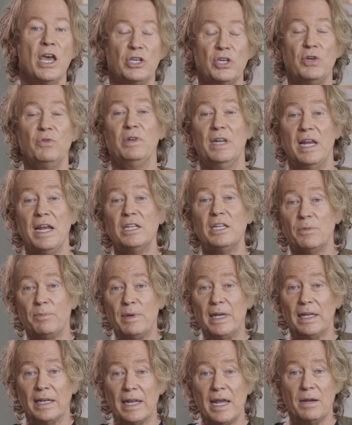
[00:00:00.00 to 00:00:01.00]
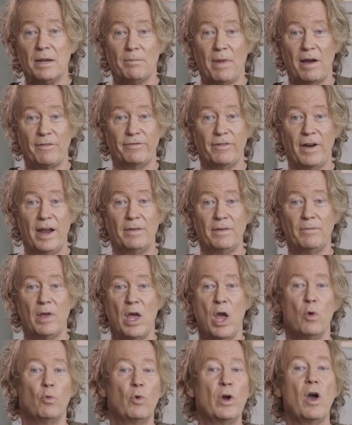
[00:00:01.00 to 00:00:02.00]
You need to be lit, my friend.
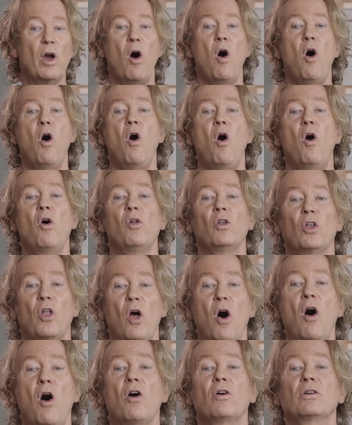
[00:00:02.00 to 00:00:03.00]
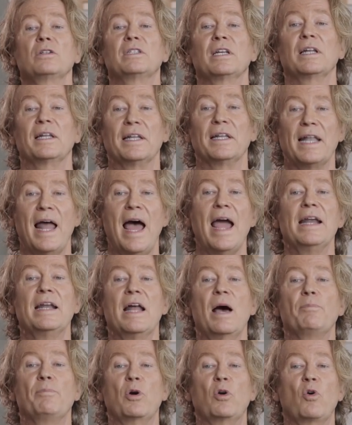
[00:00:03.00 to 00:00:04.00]
We all long to light
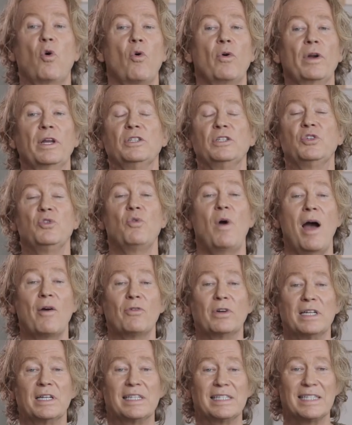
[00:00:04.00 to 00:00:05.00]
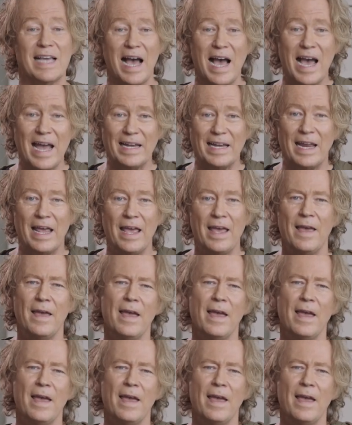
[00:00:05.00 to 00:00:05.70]
up according to our design.